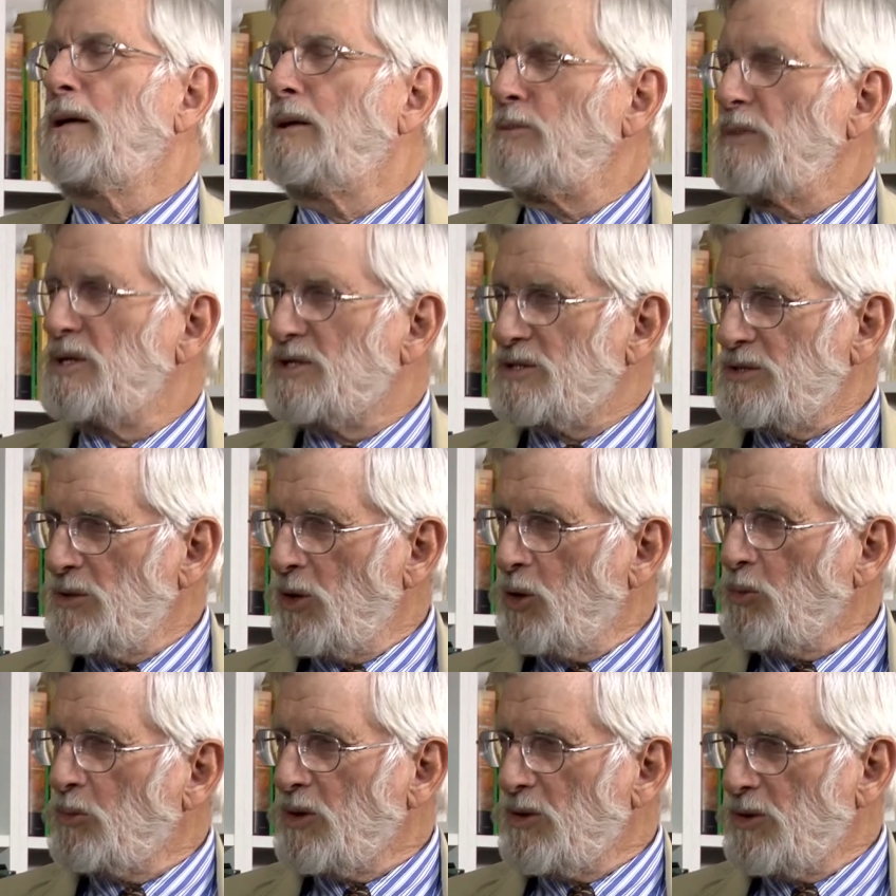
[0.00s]
a
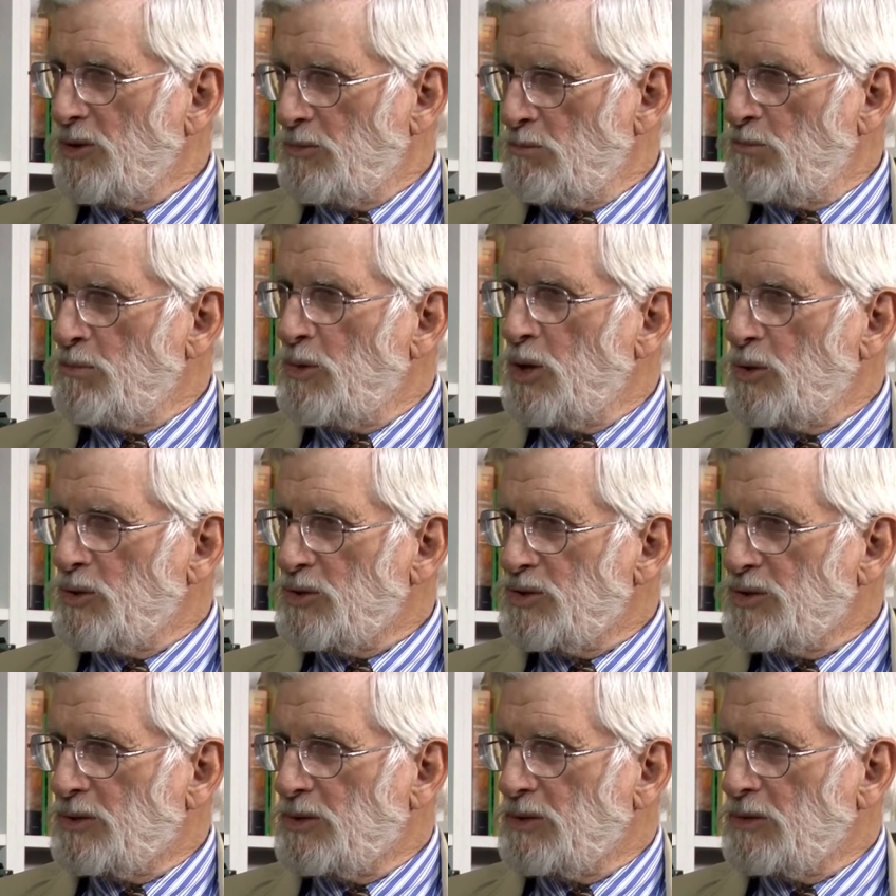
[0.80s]
misnomer that
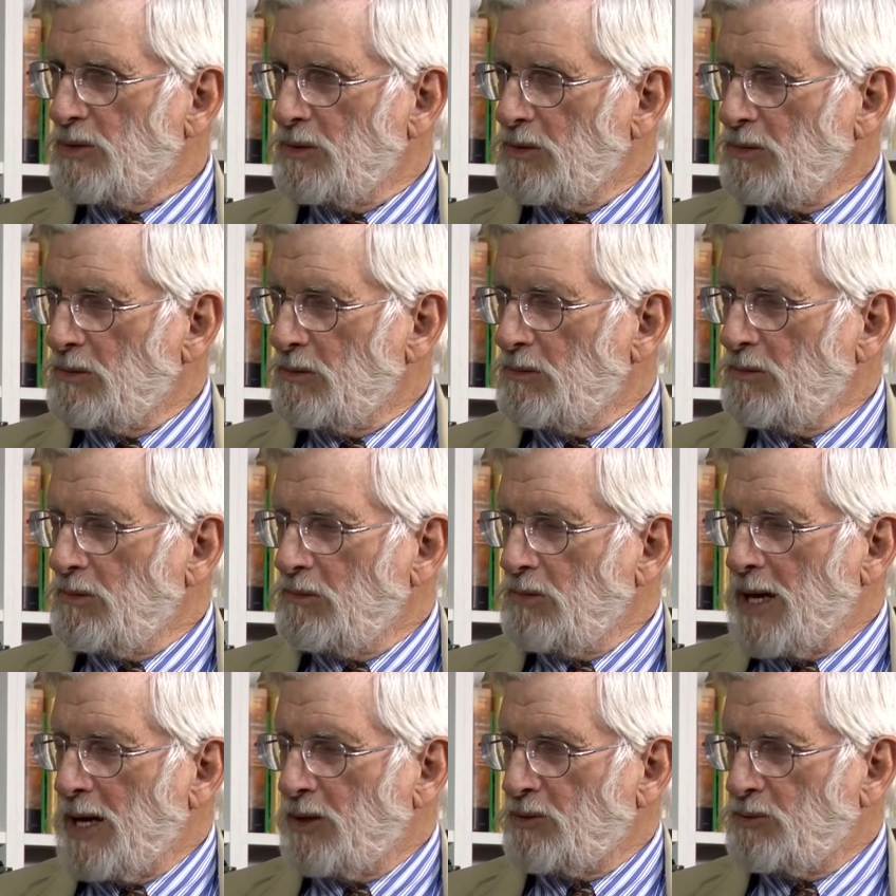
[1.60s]
most
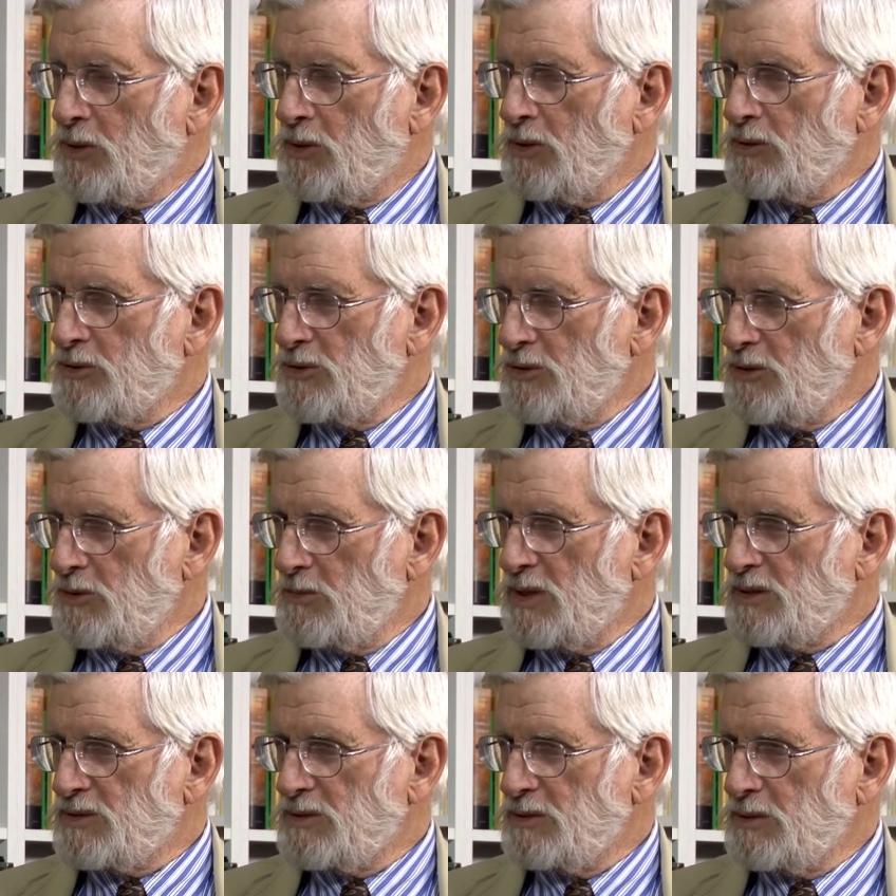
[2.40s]
agriculture in New
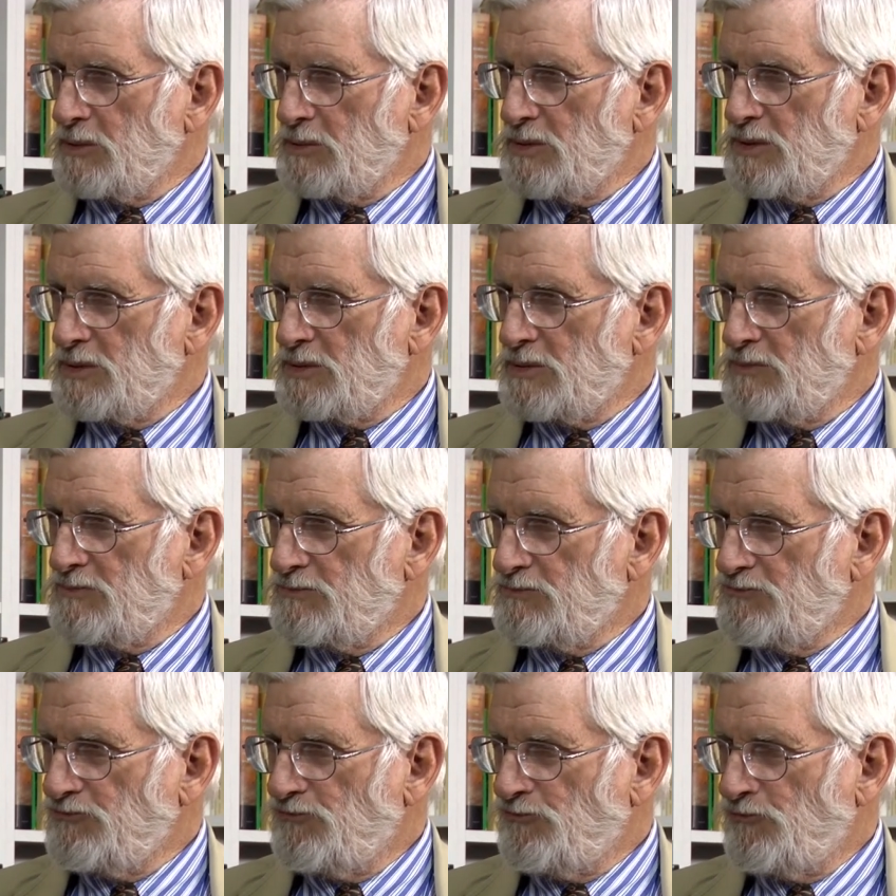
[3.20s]
Mexico is
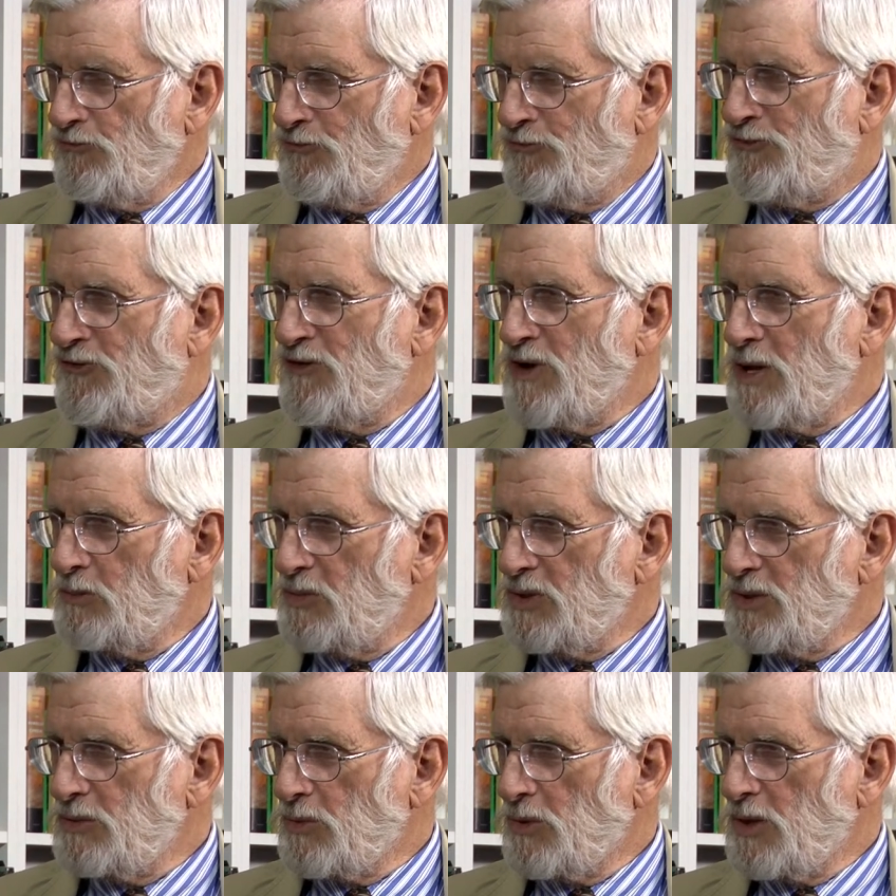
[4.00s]

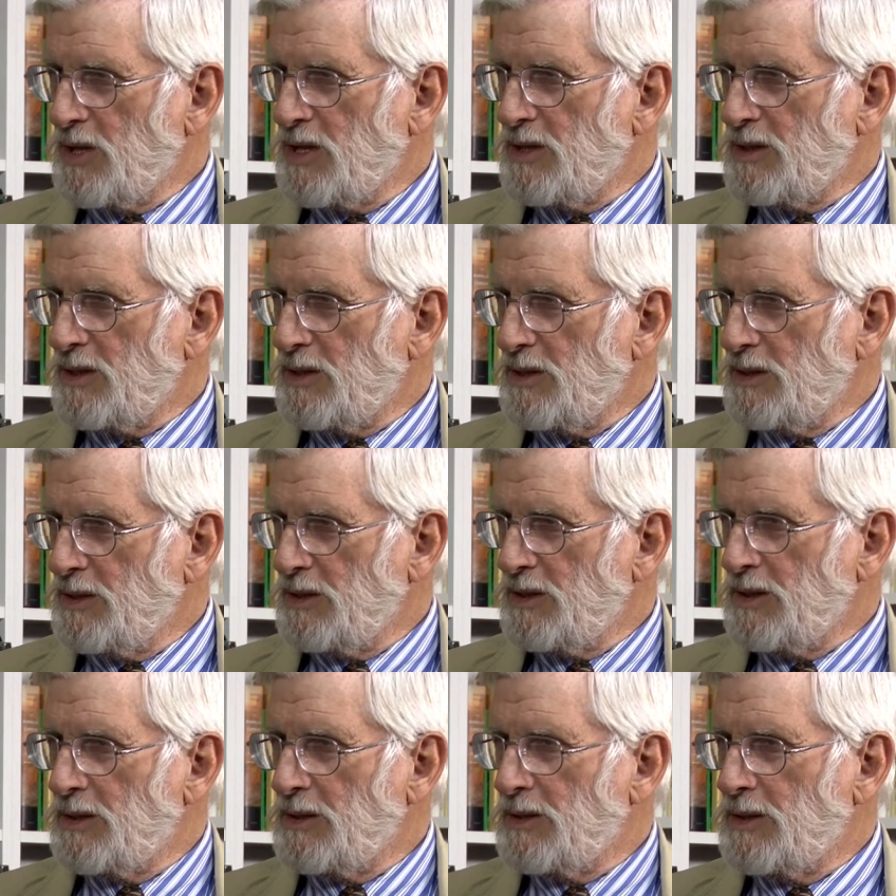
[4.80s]
family-oriented
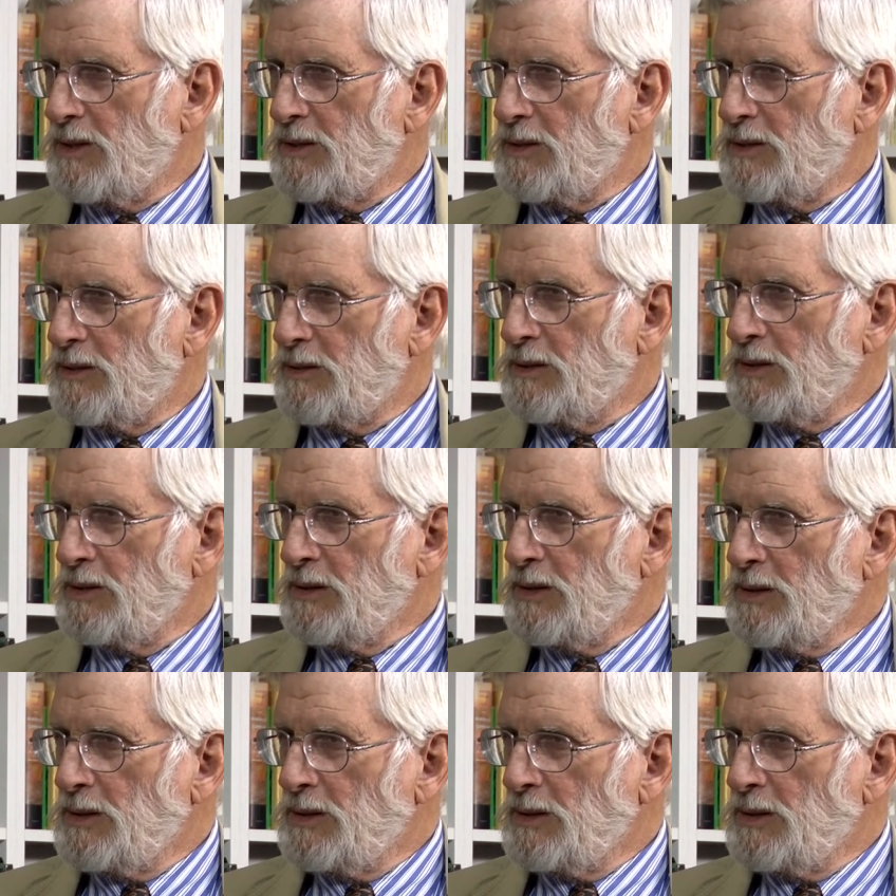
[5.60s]
and